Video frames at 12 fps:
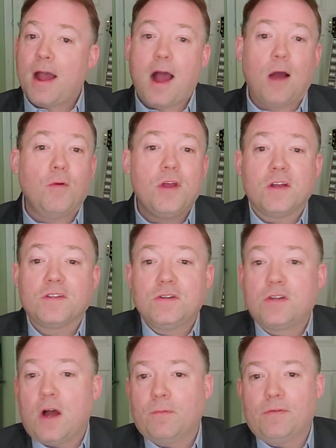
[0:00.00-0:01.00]
We also
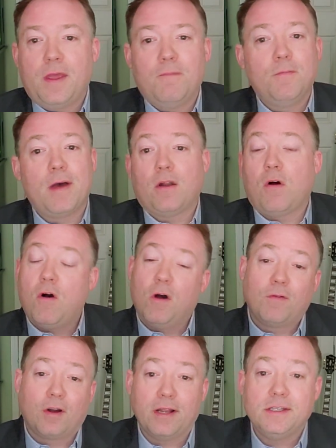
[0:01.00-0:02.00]
talked with him about all of
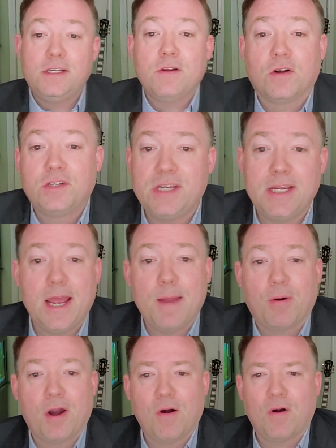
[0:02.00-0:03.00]
our NCR-GEA
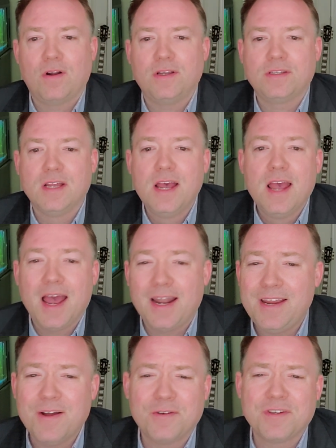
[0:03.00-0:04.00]
priorities, and
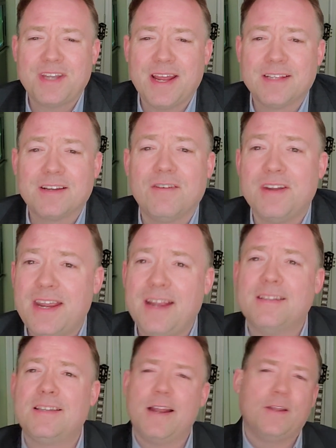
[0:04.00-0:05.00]
he understands our
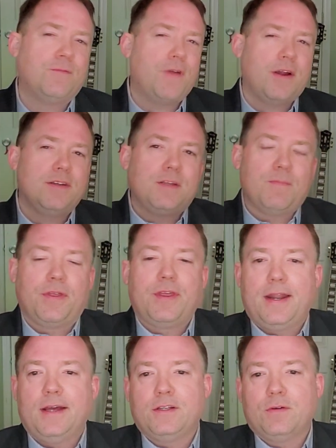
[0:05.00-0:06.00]
needs and is very
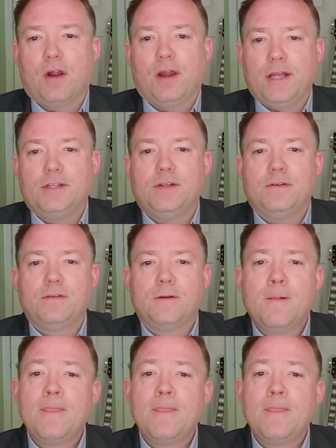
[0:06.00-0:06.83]
sympathetic to our issues.